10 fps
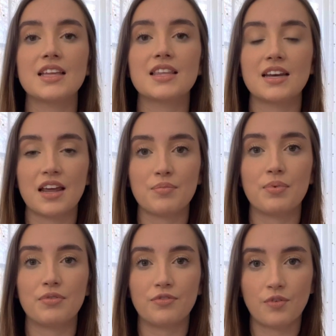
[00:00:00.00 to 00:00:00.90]
it the night
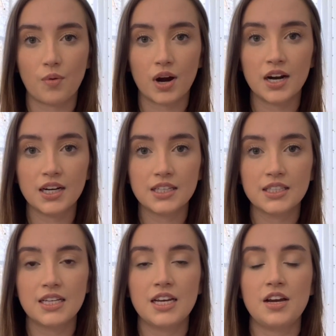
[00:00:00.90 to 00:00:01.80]
before
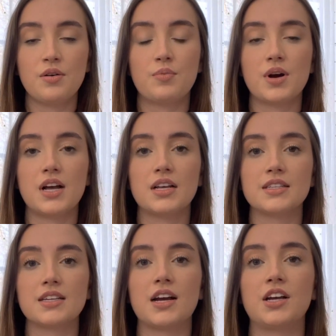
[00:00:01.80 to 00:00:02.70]

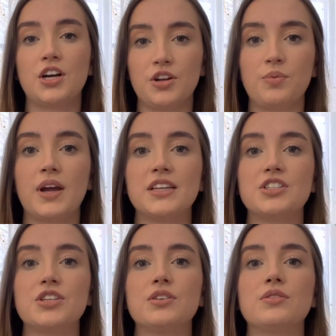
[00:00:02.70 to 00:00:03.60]
was a good way
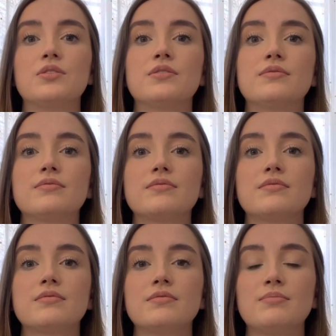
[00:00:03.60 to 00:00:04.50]
to
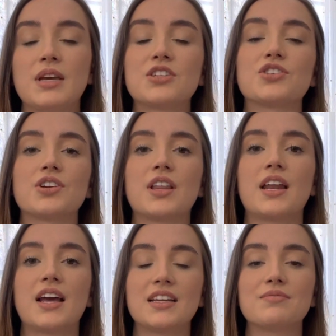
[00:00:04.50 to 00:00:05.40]
make sure that